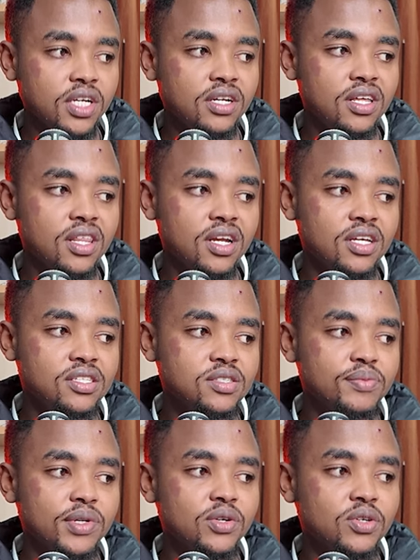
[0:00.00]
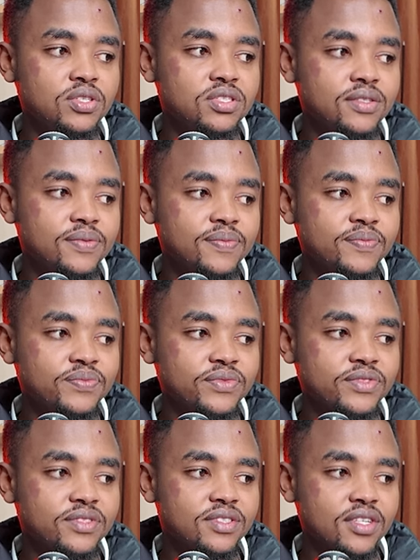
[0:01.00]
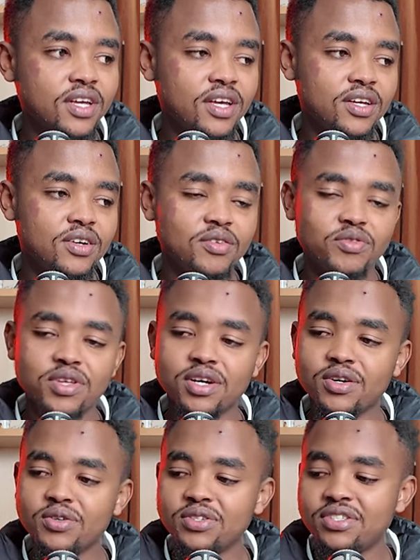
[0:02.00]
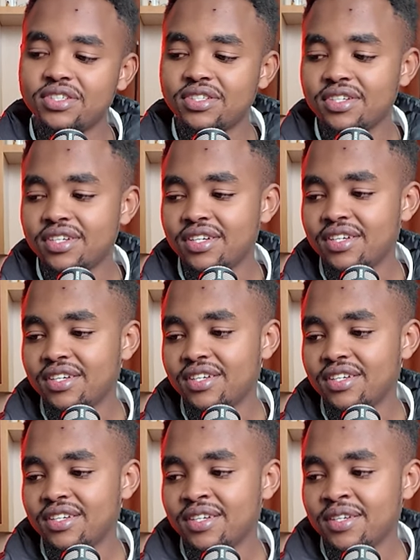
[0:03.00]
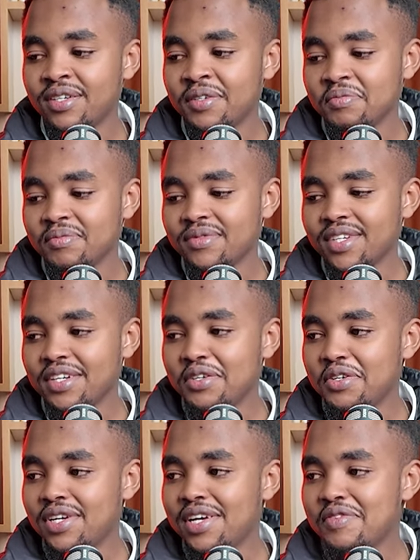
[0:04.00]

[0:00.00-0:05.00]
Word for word: Netherlands because of their coach. I don't